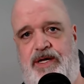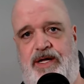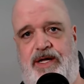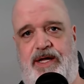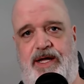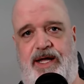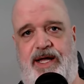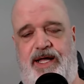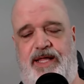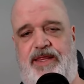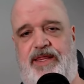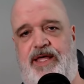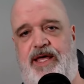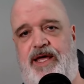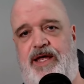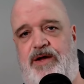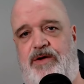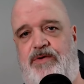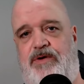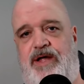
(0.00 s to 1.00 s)
And
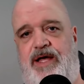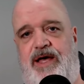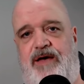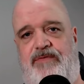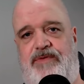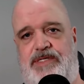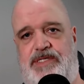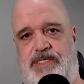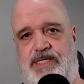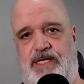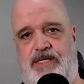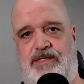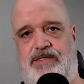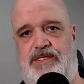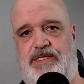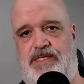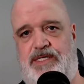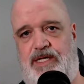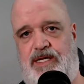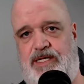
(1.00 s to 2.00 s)
they don't have a single
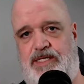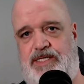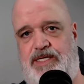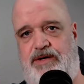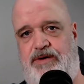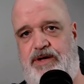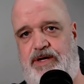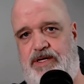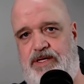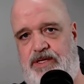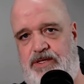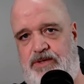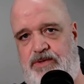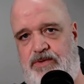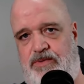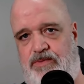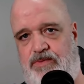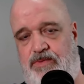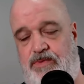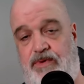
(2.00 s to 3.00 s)
solitary
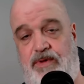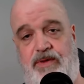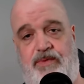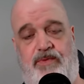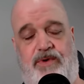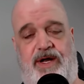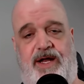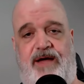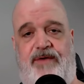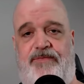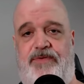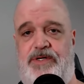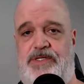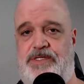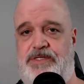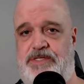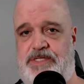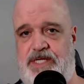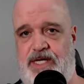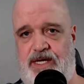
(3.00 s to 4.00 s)
clue what efforts
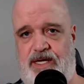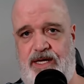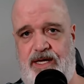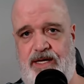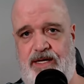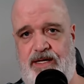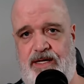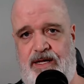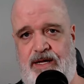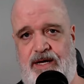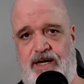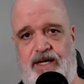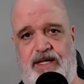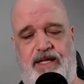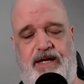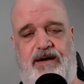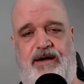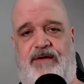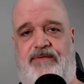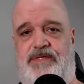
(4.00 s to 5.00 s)
they're taking.
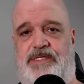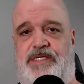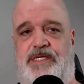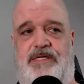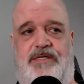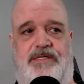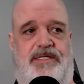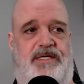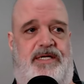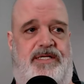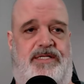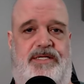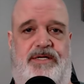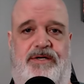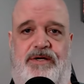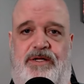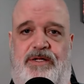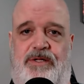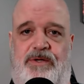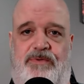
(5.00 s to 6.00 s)
They don't have a single
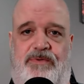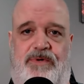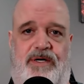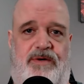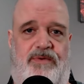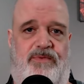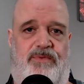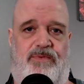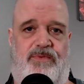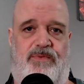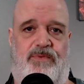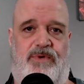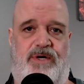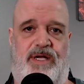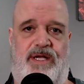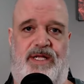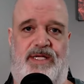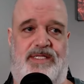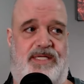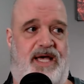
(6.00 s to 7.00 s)
solitary clue
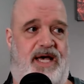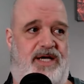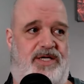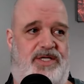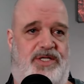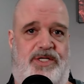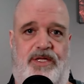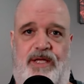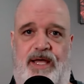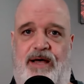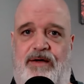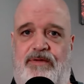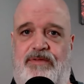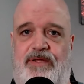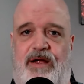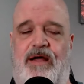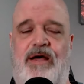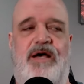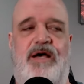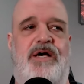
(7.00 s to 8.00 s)
what is actually out
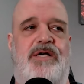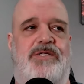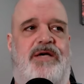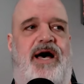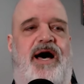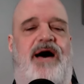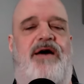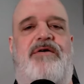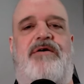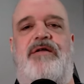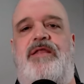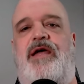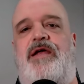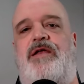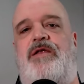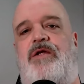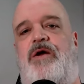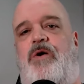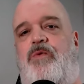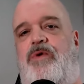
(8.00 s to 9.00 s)
there. So how can they
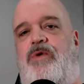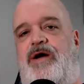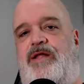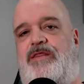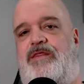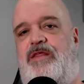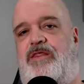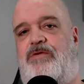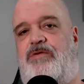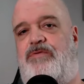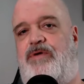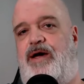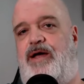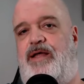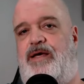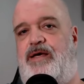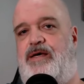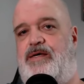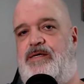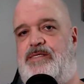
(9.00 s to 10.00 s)
know what the threat
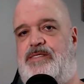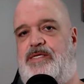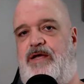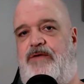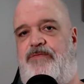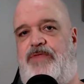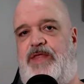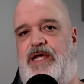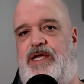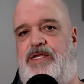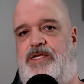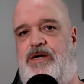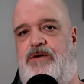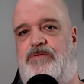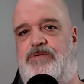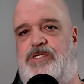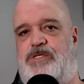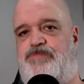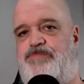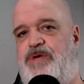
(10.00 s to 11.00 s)
is if they
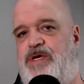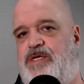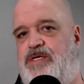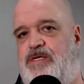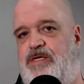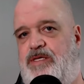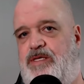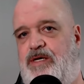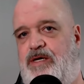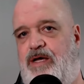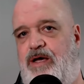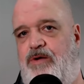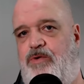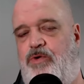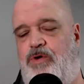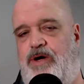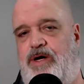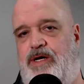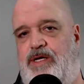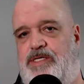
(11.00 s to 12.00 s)
don't speak to the
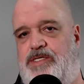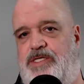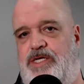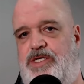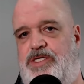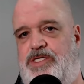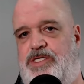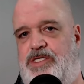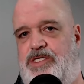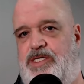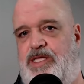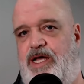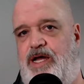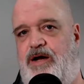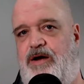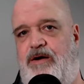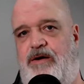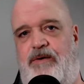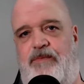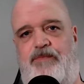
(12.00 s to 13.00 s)
organizations that
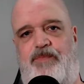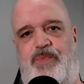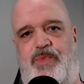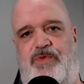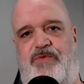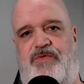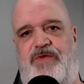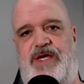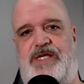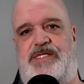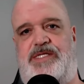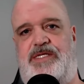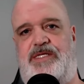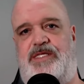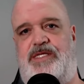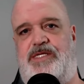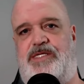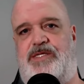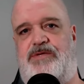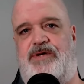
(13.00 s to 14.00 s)
are facing
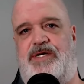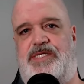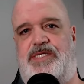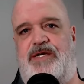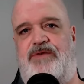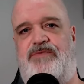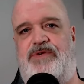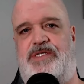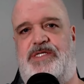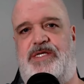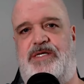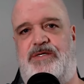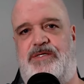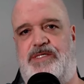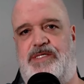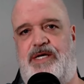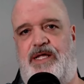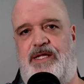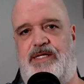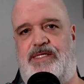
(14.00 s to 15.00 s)
these threats every single
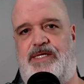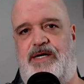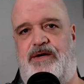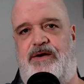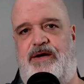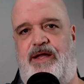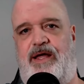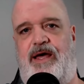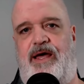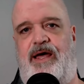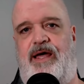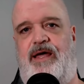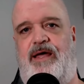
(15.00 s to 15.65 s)
solitary day?